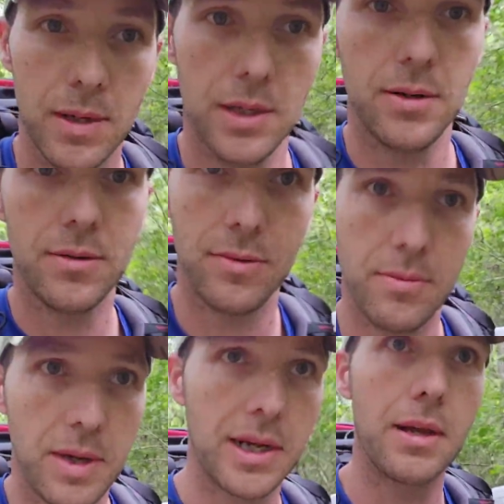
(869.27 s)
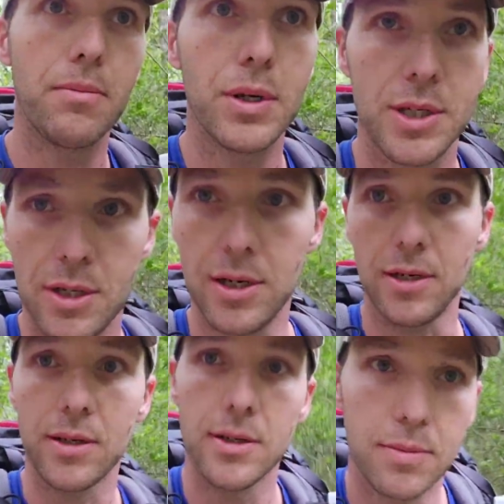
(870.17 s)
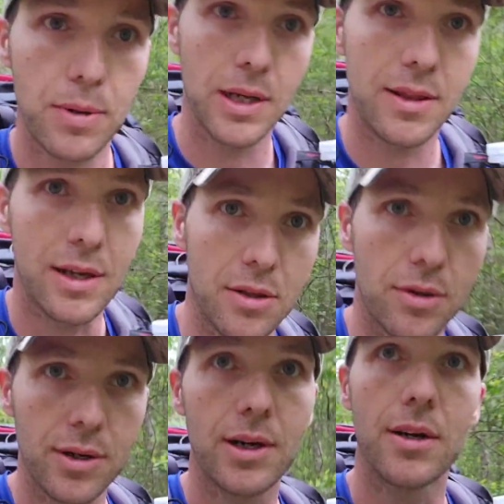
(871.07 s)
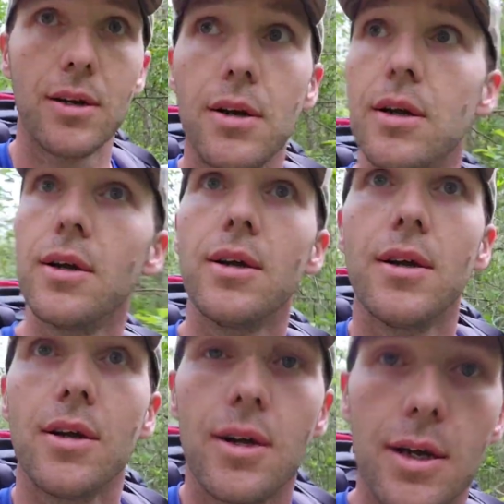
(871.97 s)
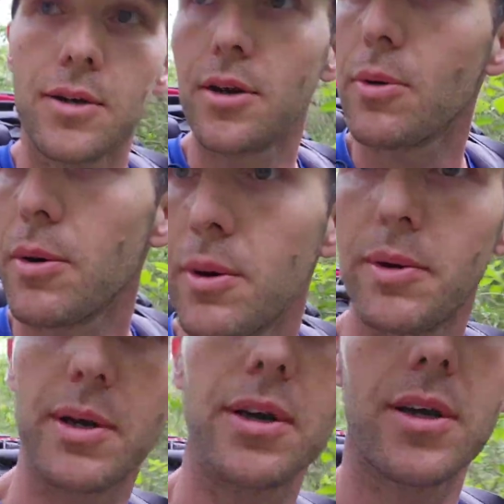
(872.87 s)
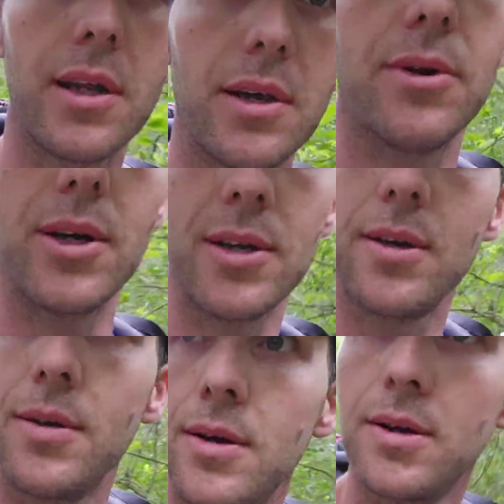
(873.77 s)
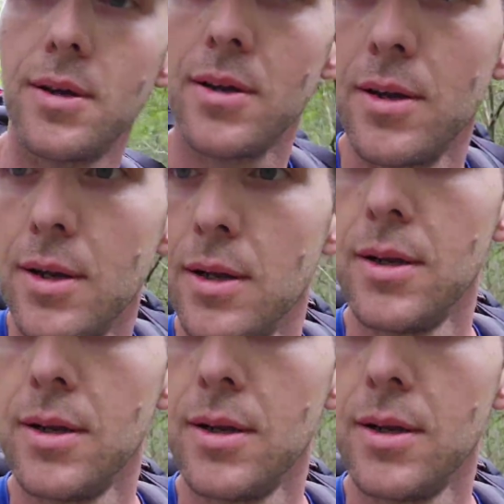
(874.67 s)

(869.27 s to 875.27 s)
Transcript: I might keep pushing on. It's pretty thick through here. I don't know where we would cook anyway. Yeah.